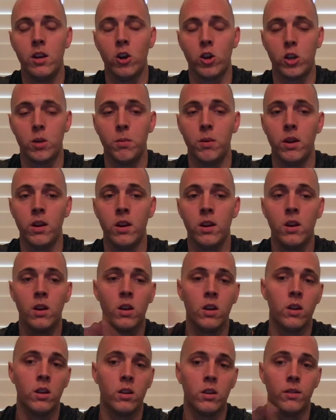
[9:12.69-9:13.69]
to be
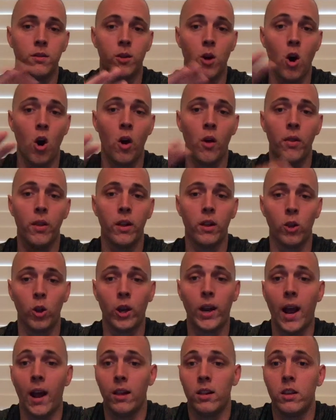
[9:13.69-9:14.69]
on the
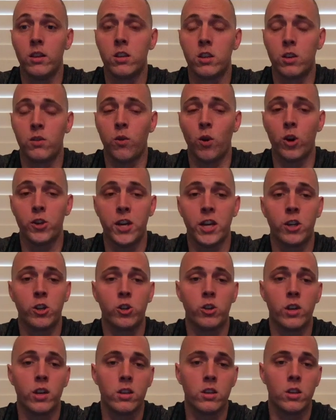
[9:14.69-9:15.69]
lookout list as far as
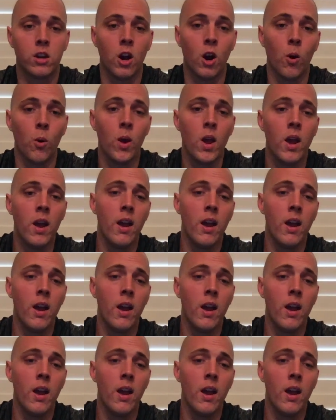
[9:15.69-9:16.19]
exercises go.